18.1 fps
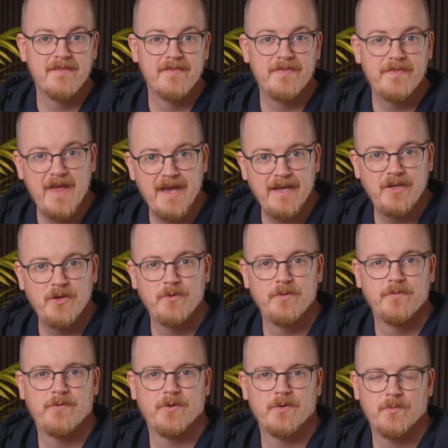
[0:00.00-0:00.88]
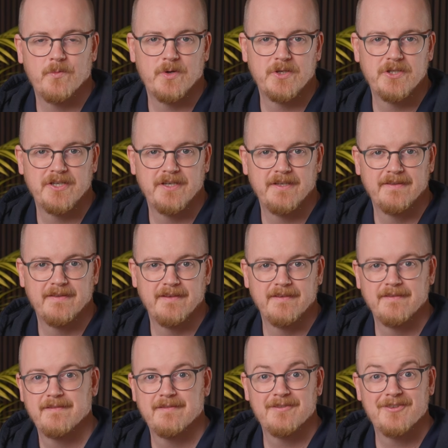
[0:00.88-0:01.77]
Thank you for watching
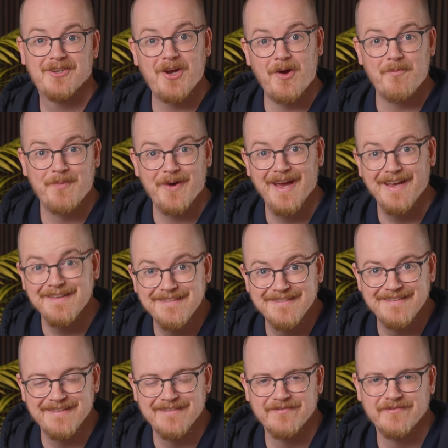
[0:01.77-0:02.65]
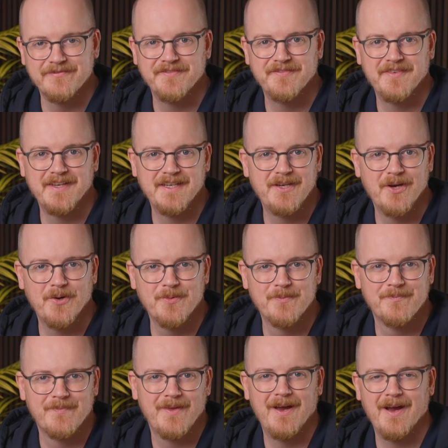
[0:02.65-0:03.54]
this comprehensive video.
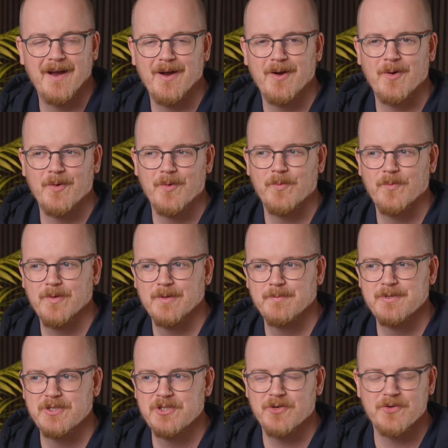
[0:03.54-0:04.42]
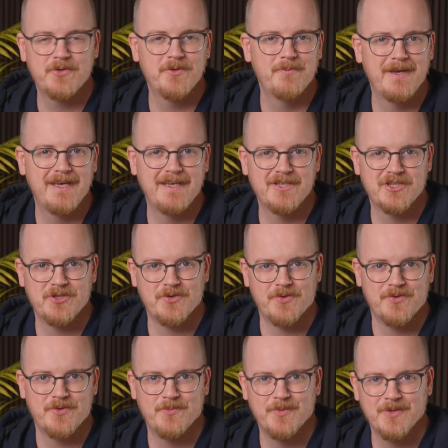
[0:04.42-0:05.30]
We'll be sure to make a
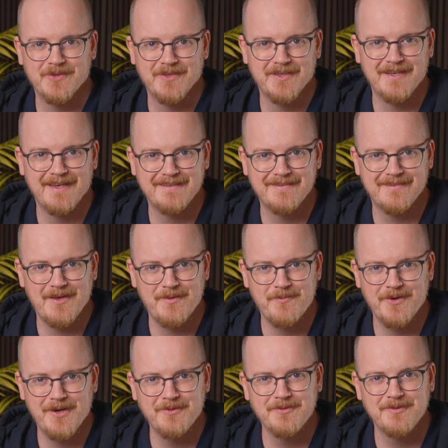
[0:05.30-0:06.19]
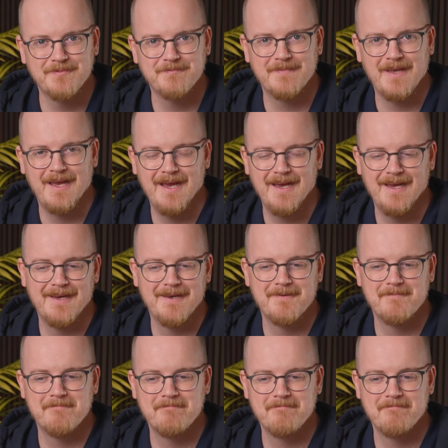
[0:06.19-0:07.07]
shorter one the next time around,
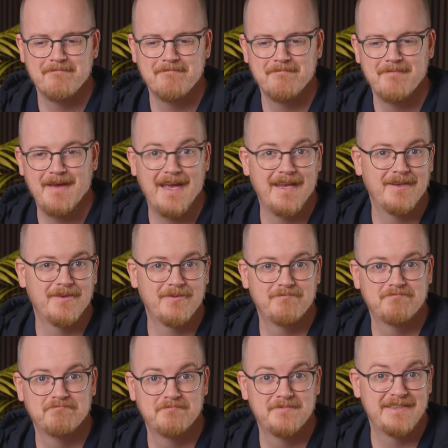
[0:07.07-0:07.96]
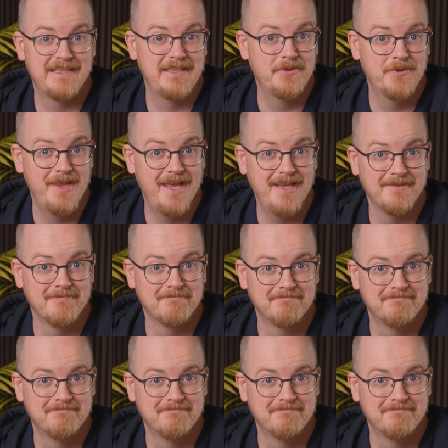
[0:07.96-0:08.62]
and see you then.